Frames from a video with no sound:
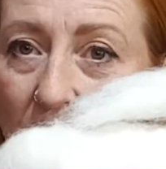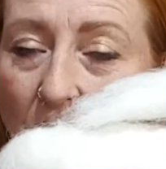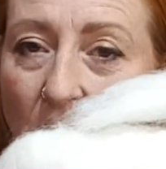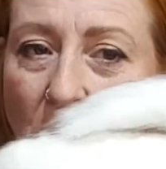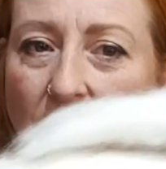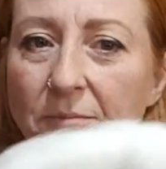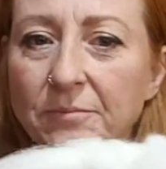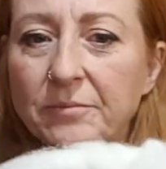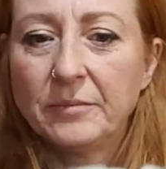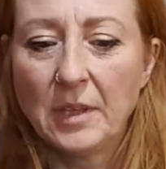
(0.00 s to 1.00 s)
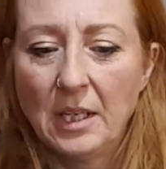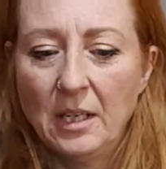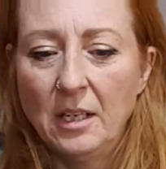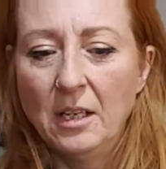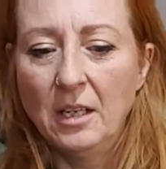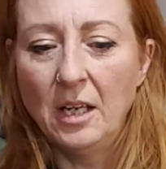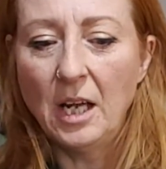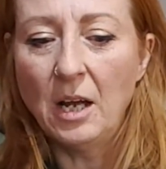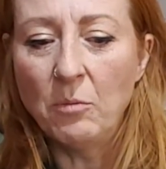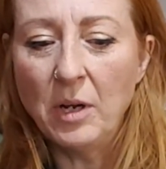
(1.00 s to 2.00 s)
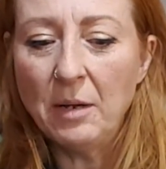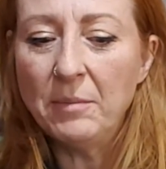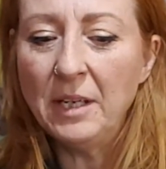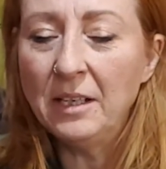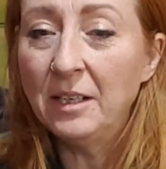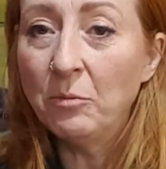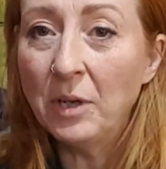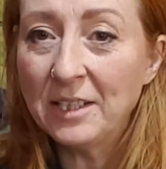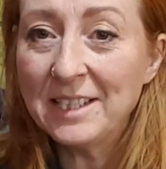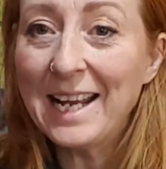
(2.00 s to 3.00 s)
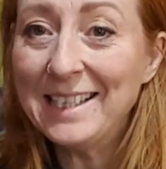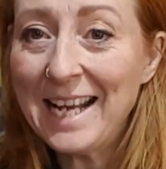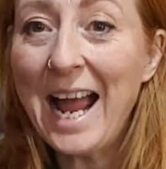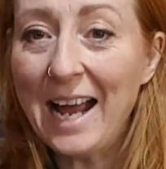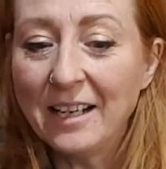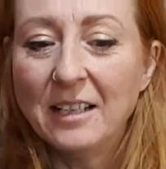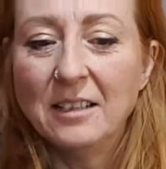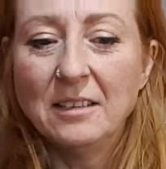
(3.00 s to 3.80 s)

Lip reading: them on. And when I say tack,